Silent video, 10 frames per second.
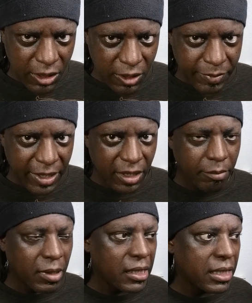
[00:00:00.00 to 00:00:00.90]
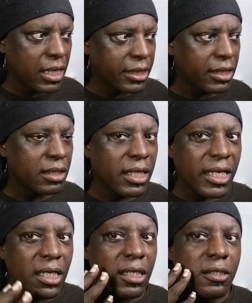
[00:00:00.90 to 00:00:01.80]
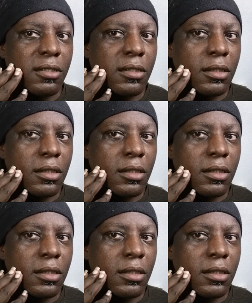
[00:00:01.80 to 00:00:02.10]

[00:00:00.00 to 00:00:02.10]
spend the money on it, they get